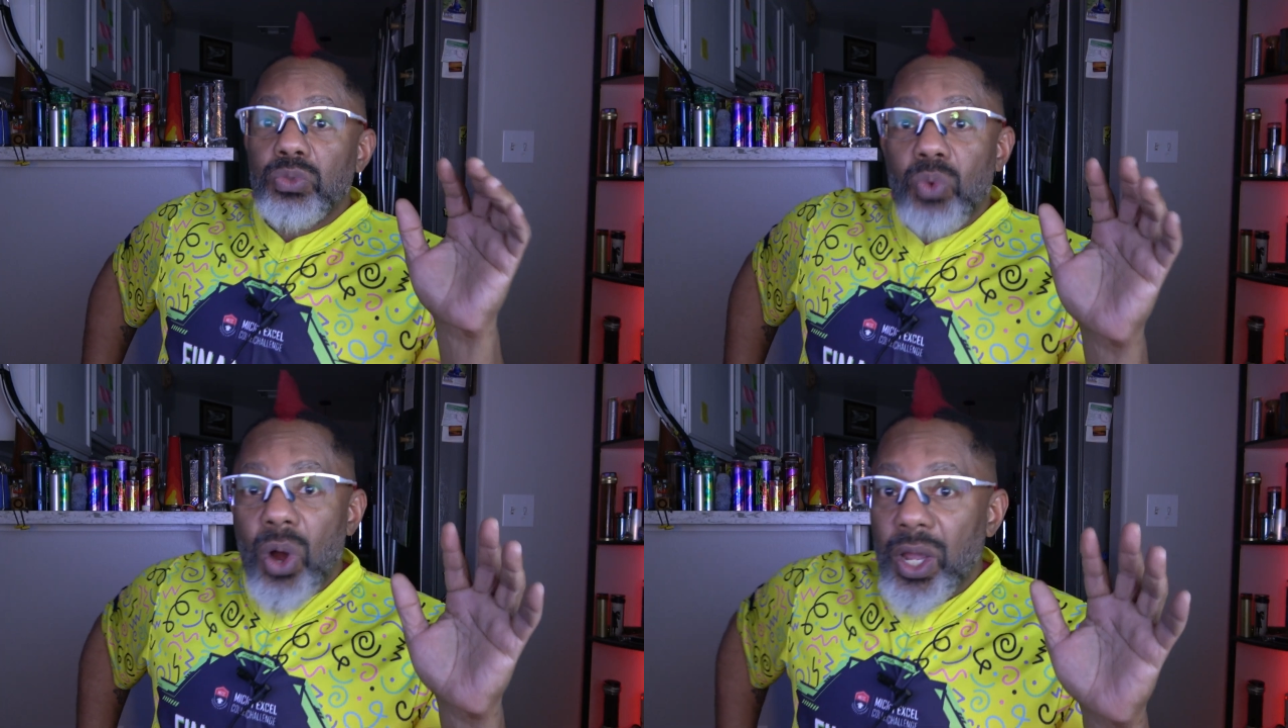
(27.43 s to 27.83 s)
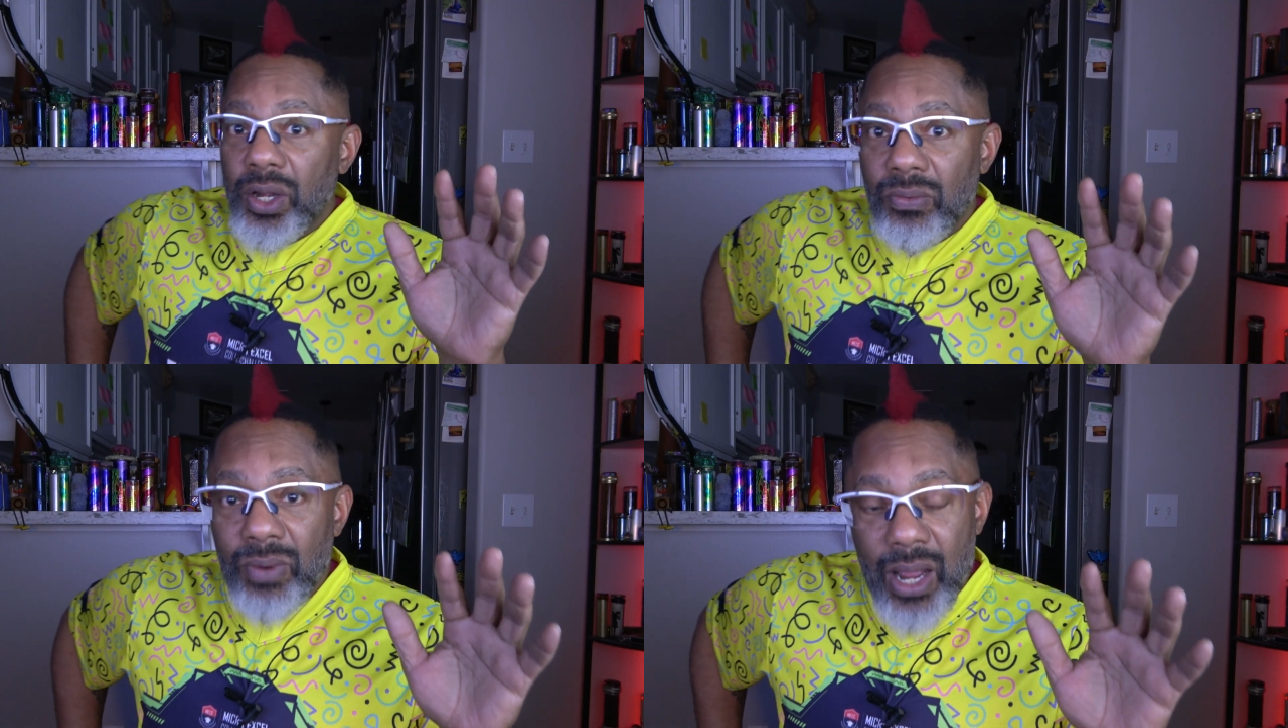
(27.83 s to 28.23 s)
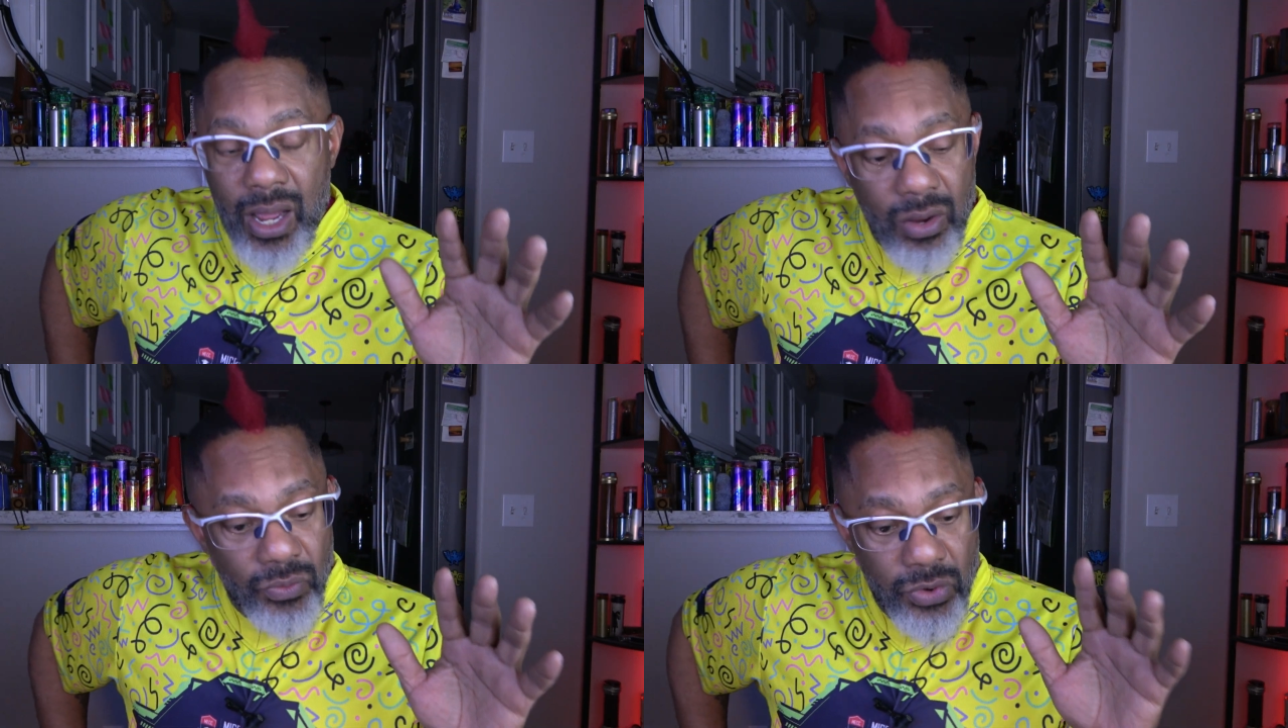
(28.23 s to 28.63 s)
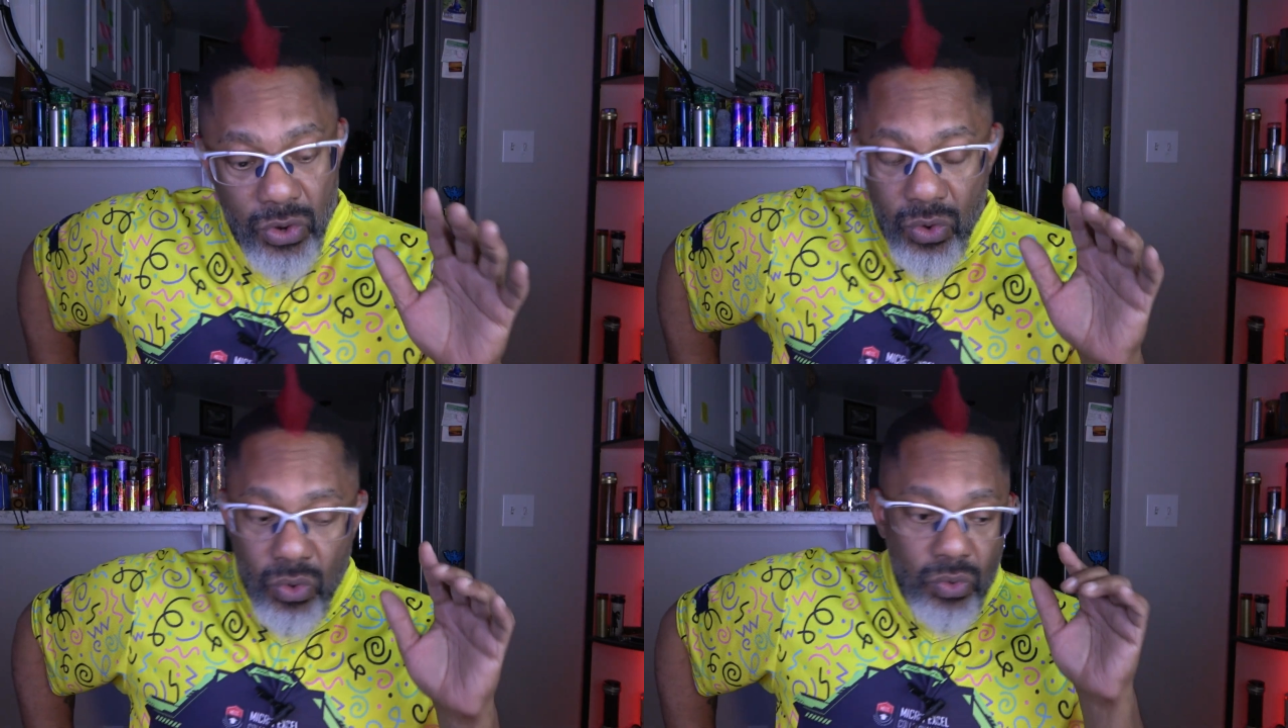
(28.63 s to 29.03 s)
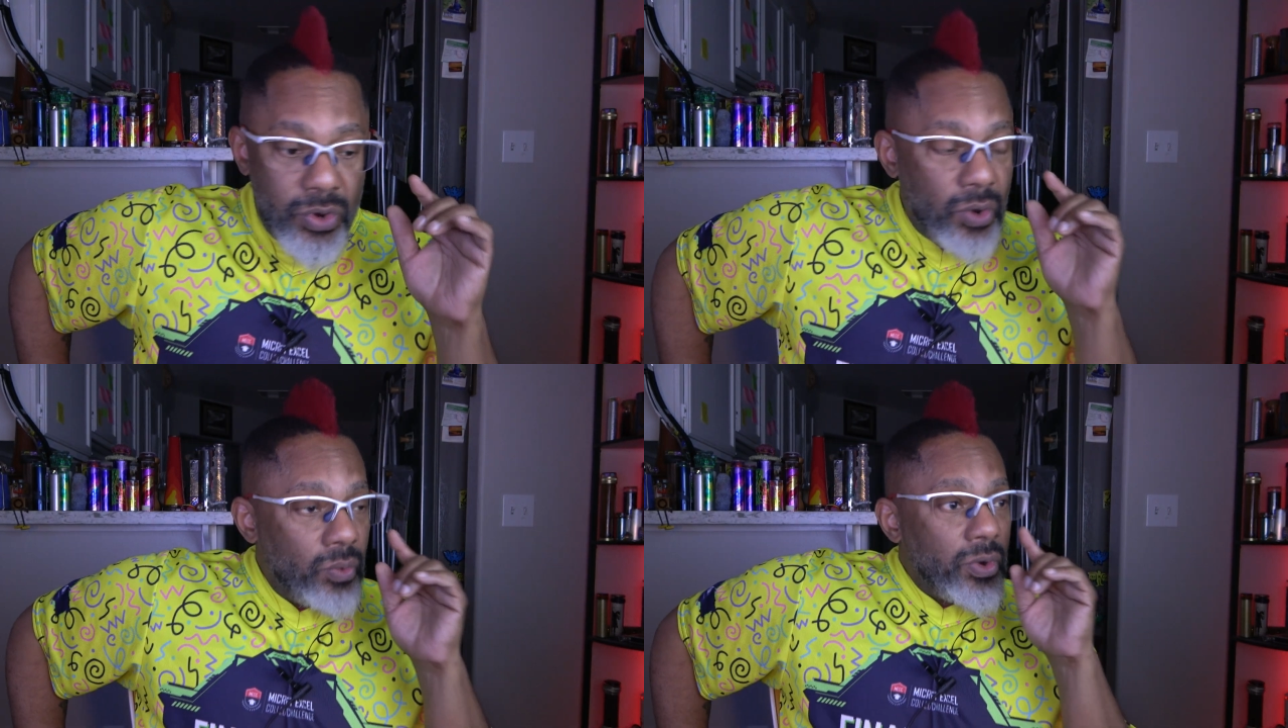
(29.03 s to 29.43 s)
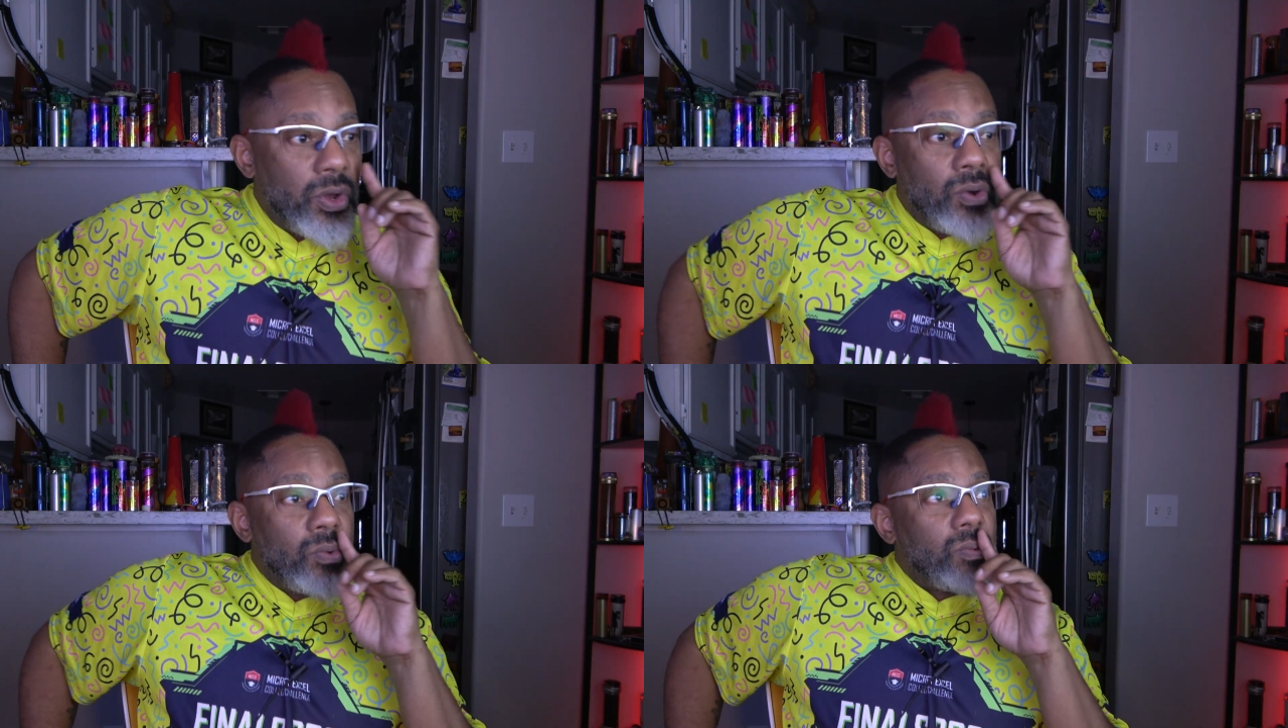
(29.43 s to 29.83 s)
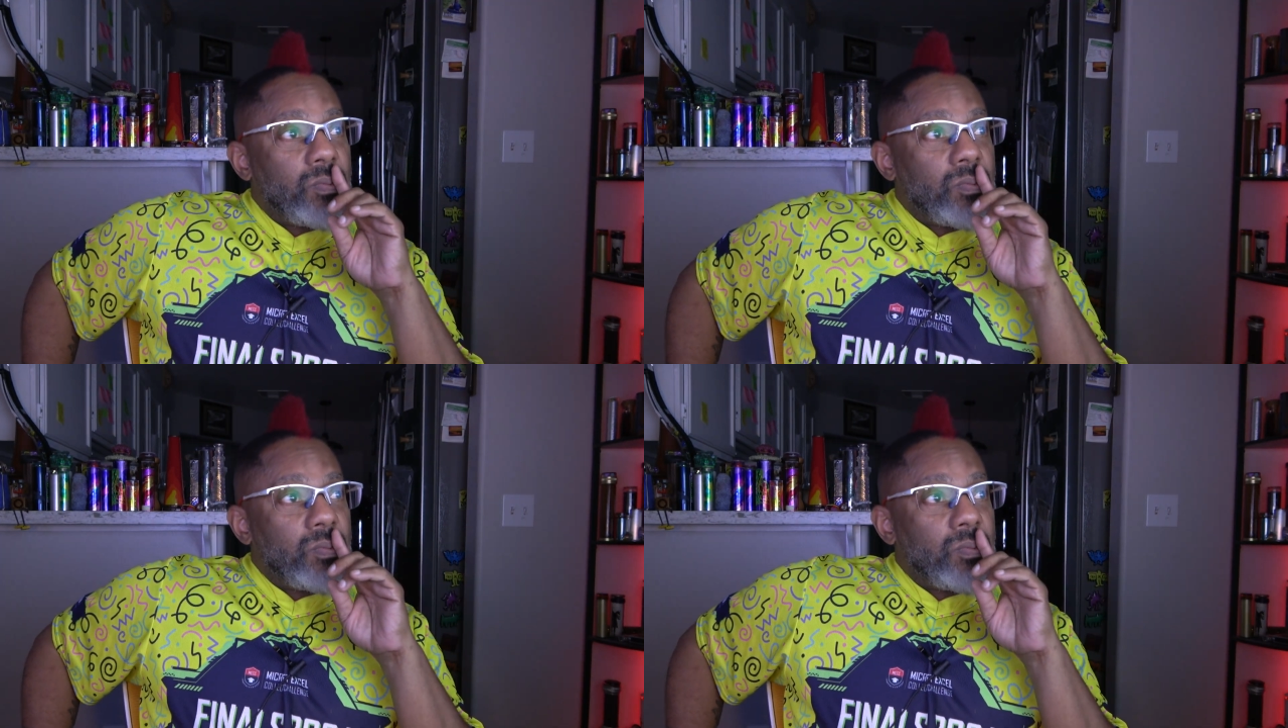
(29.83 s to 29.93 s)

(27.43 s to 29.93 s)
walking around. No, no, no.